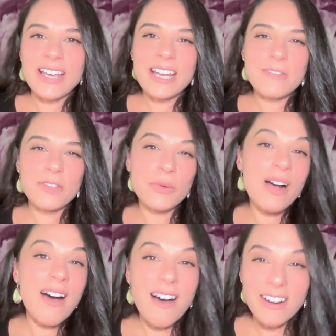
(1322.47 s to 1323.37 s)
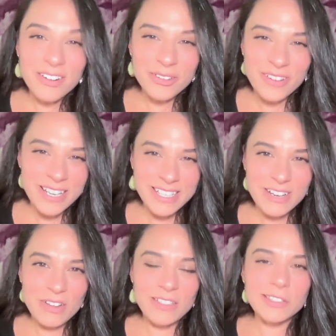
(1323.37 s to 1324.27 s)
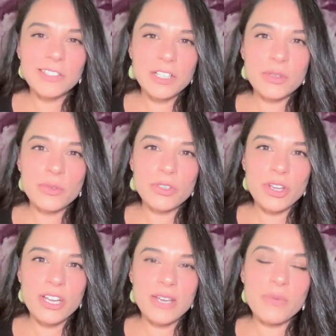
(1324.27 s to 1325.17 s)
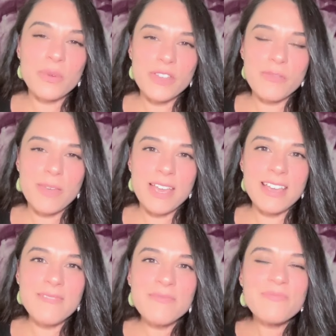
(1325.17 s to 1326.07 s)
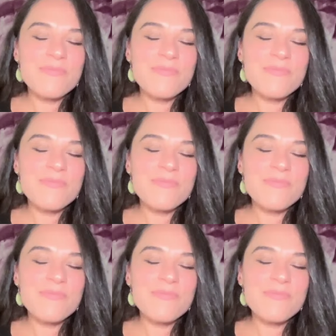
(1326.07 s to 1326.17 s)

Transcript: And if you are already on this sensual journey with me,